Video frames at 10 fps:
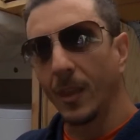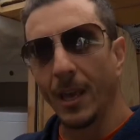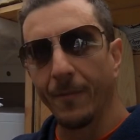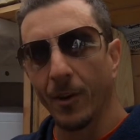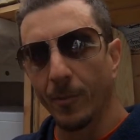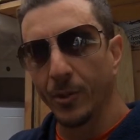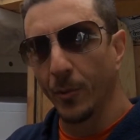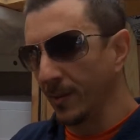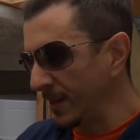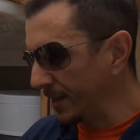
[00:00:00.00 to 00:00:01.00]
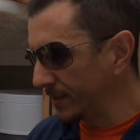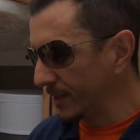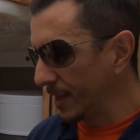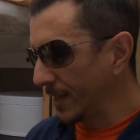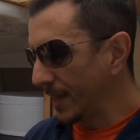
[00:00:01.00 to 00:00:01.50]
I figure between this
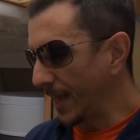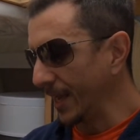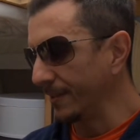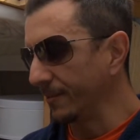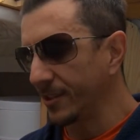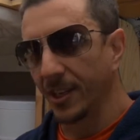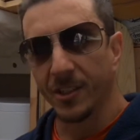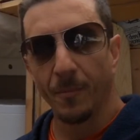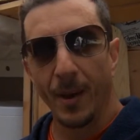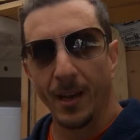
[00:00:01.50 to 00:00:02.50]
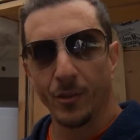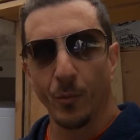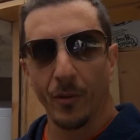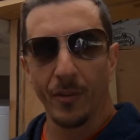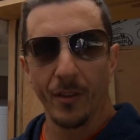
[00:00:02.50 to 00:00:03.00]
and 60 pounds
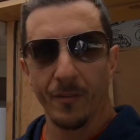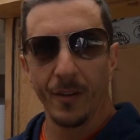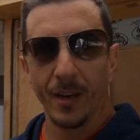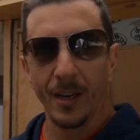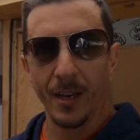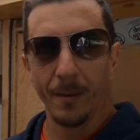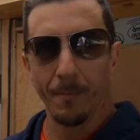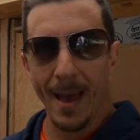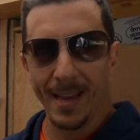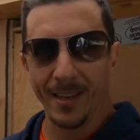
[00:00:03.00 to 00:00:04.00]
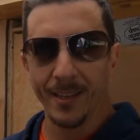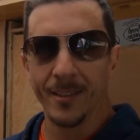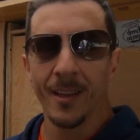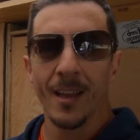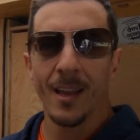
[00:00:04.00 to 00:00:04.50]
worth of magnet,
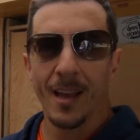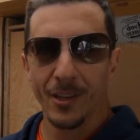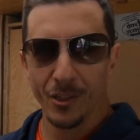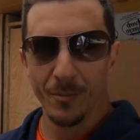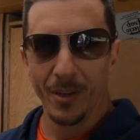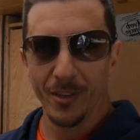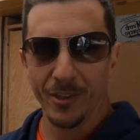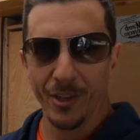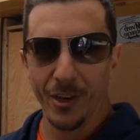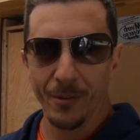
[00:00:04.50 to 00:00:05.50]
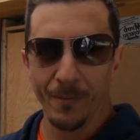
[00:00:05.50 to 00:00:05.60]
I should be good to go.